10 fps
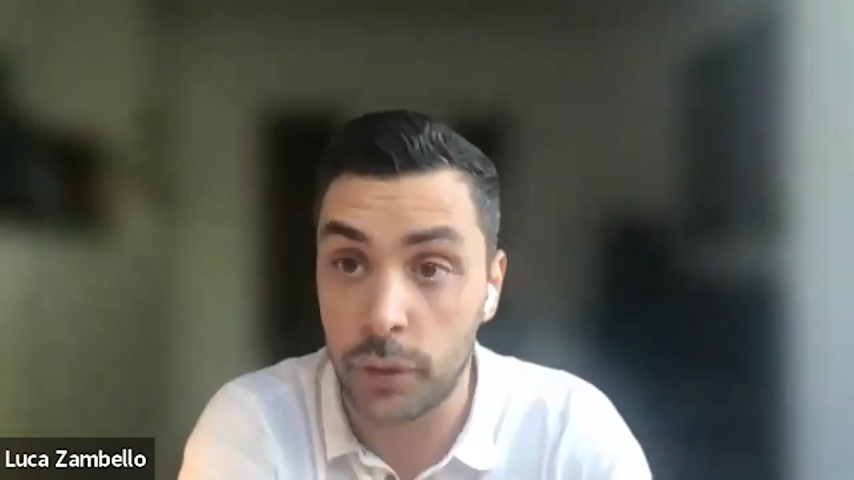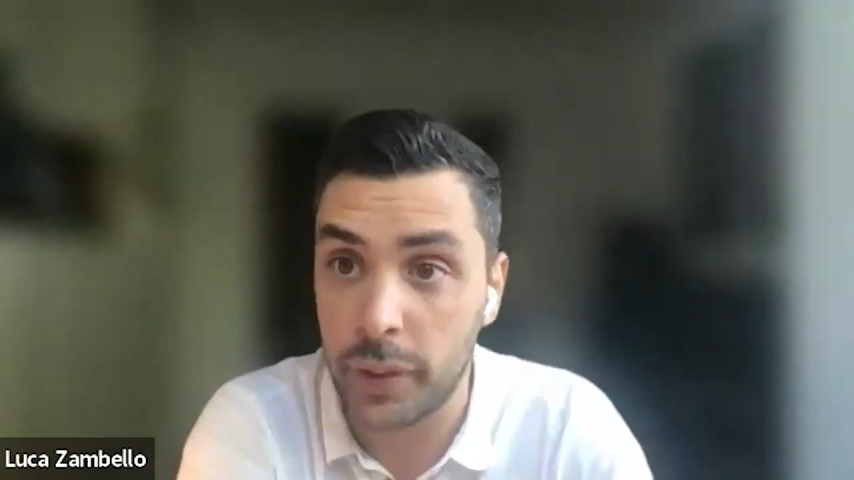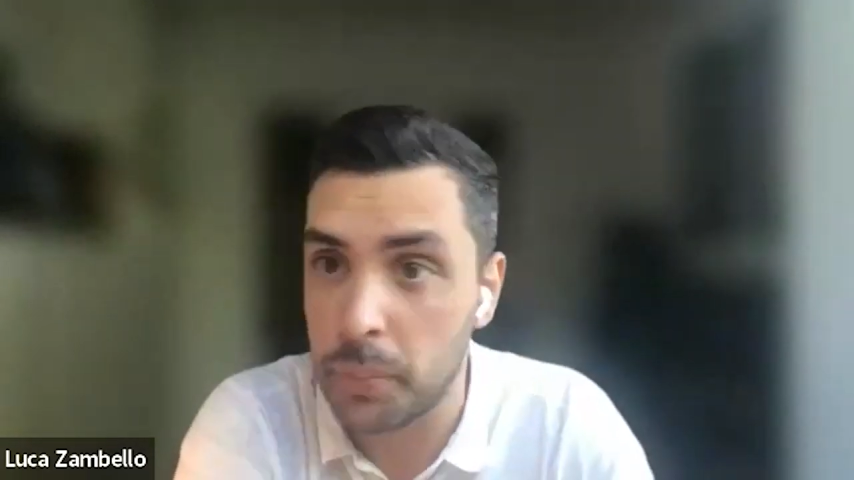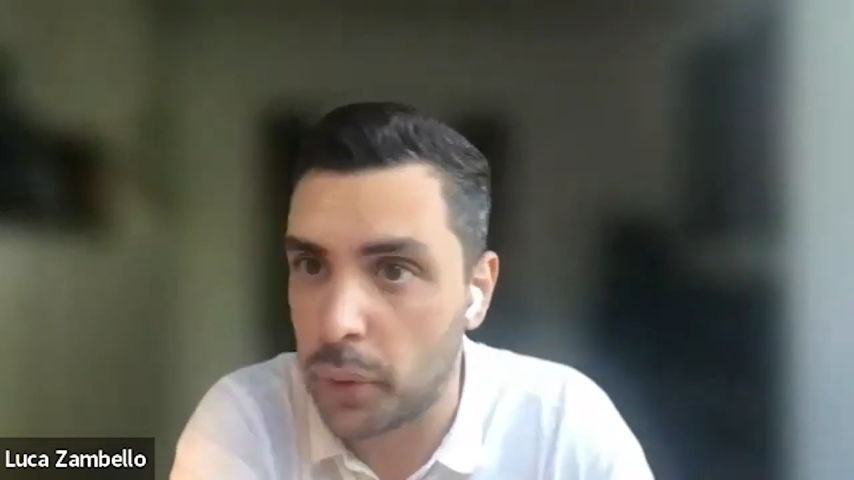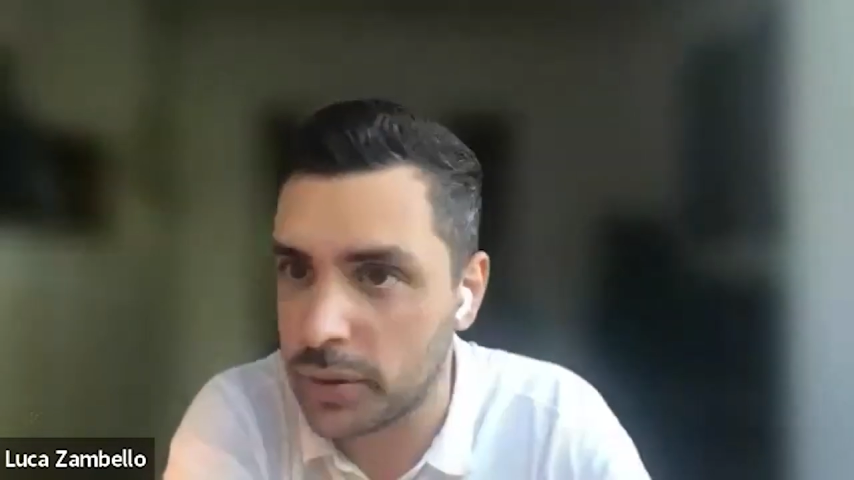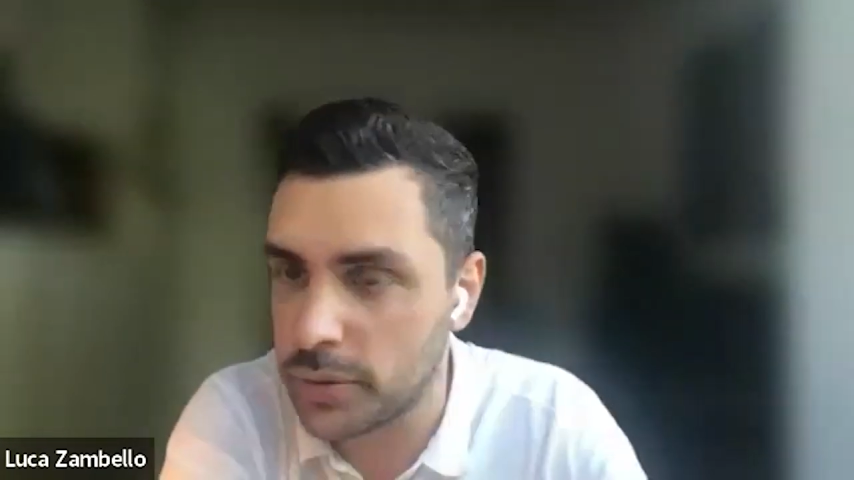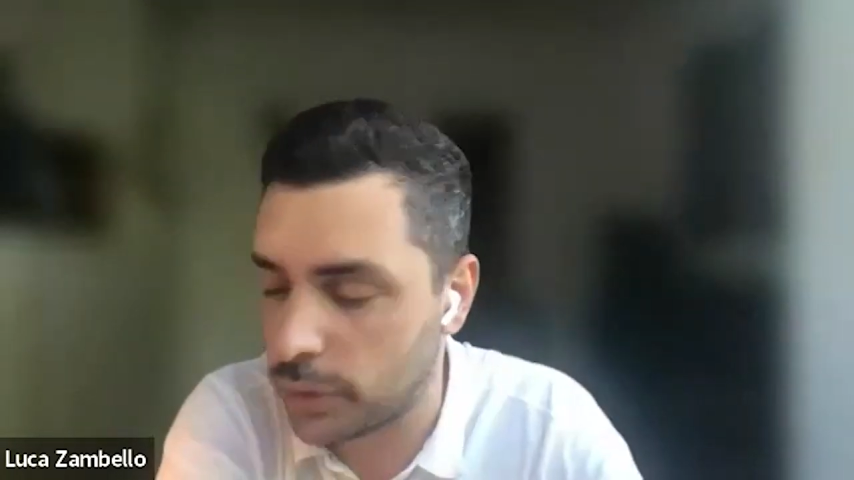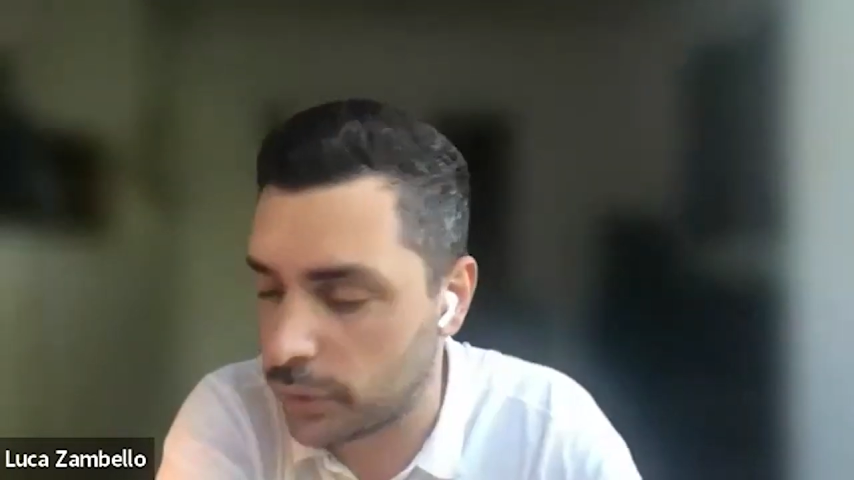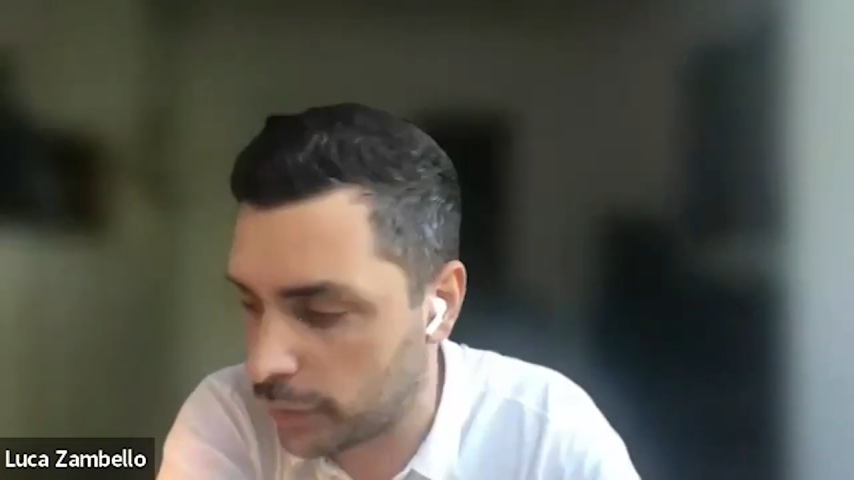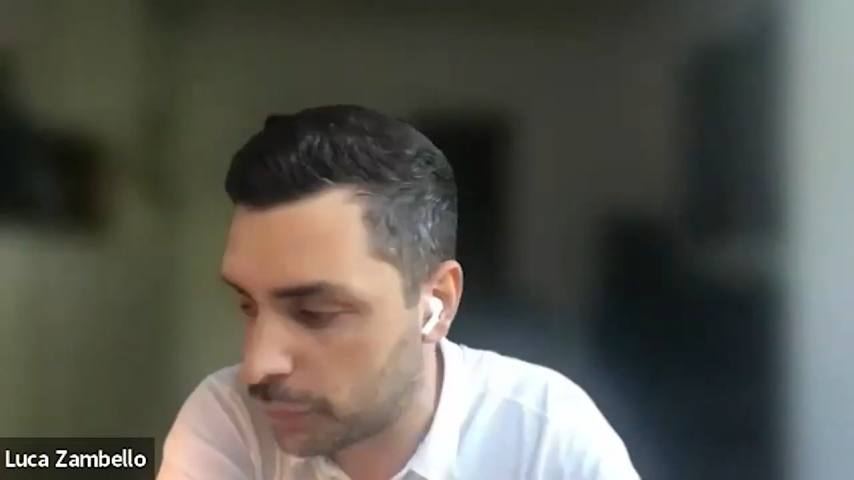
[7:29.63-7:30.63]
importance
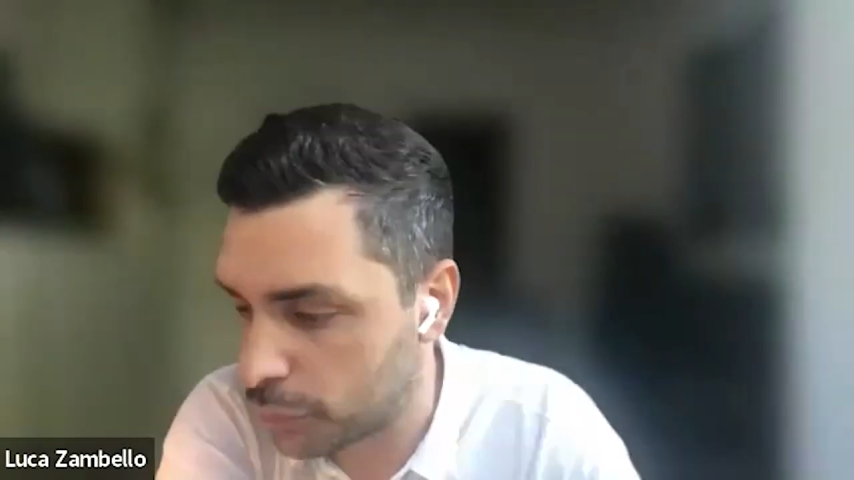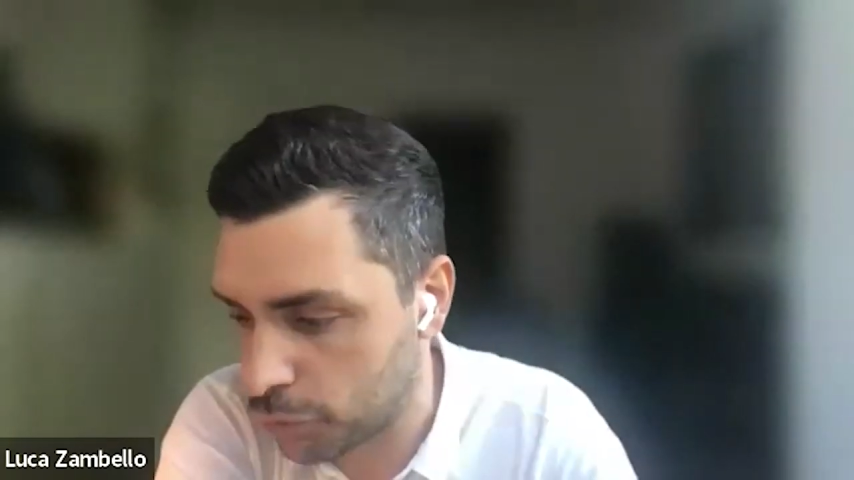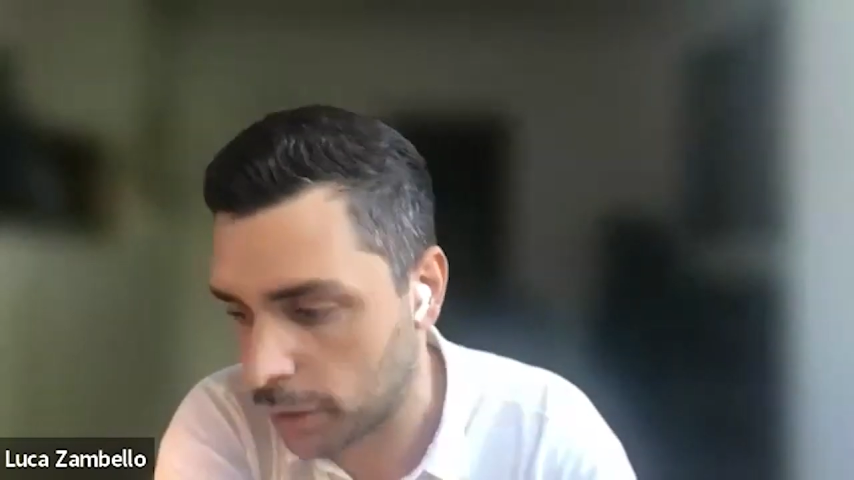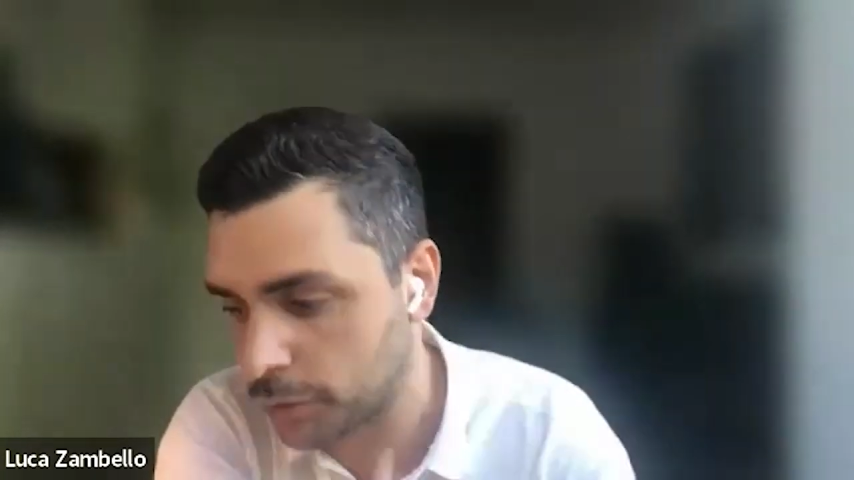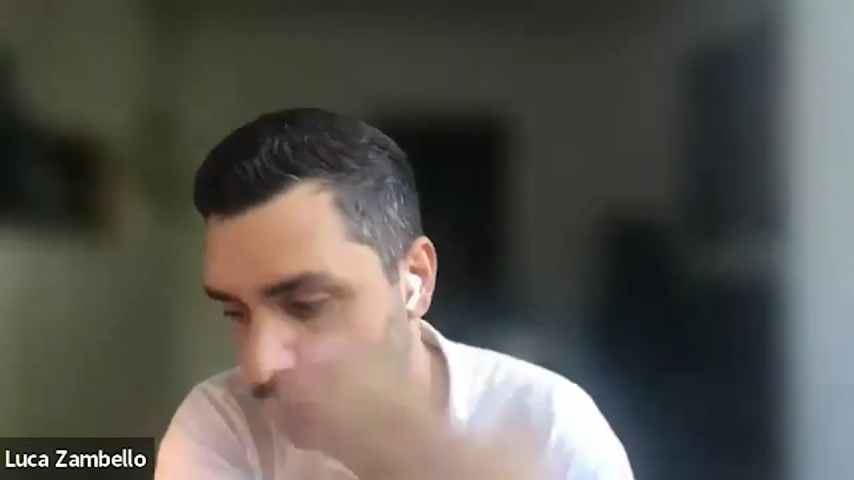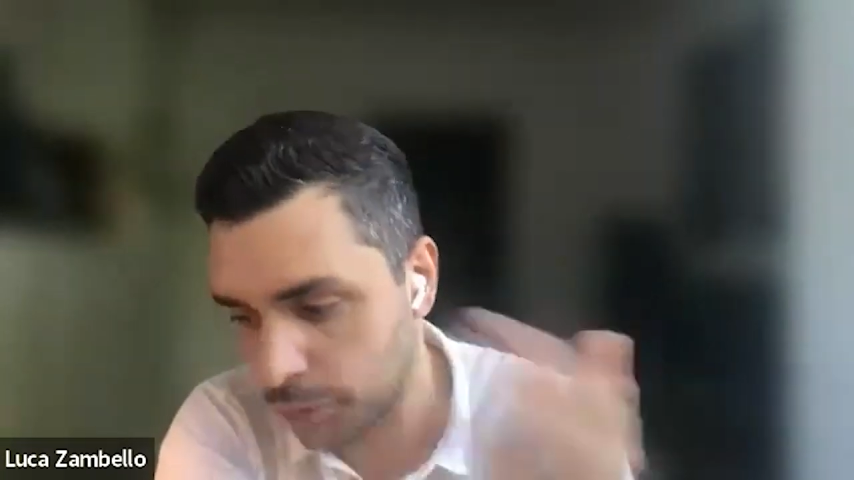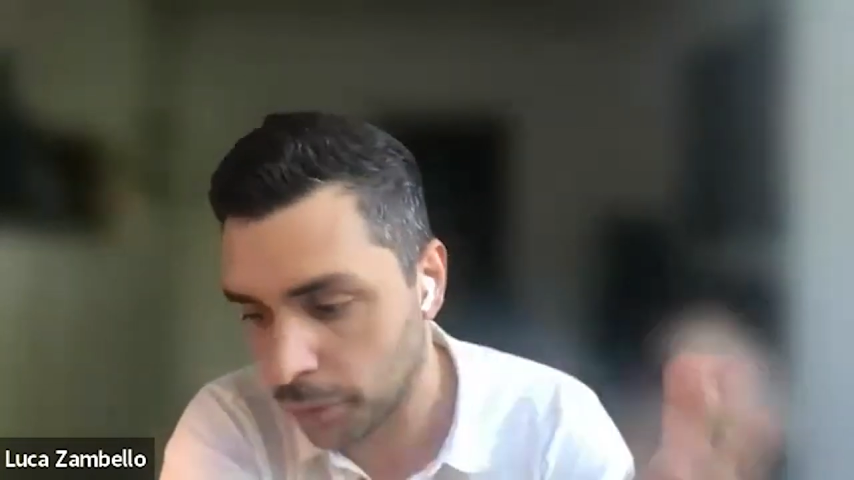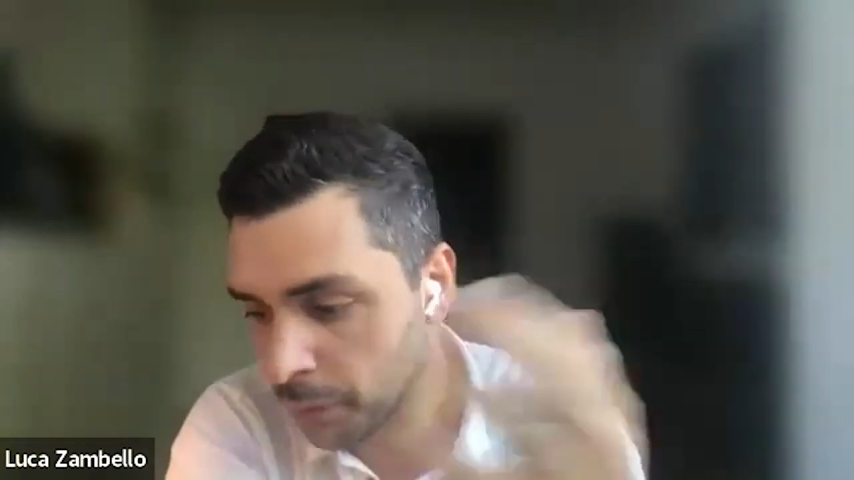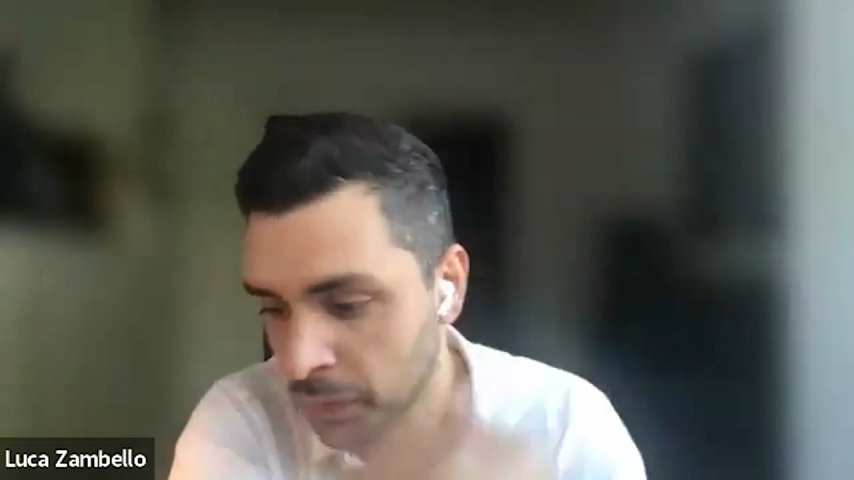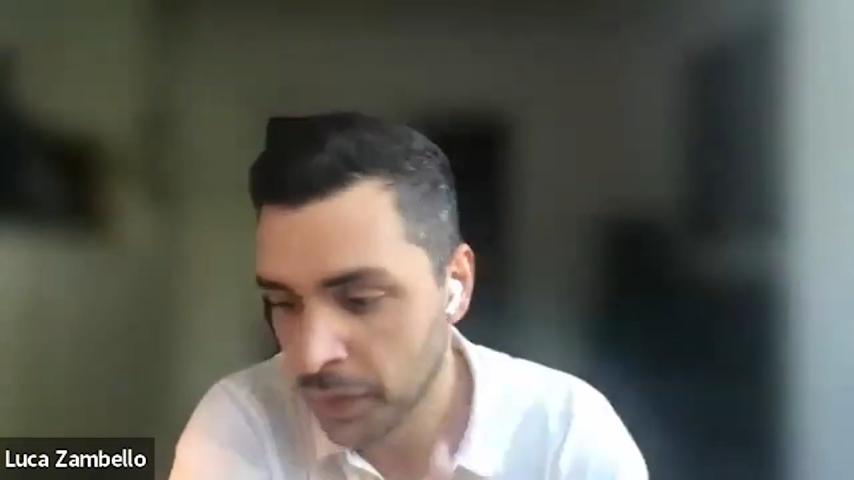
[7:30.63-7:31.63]
of the infrastructure. So,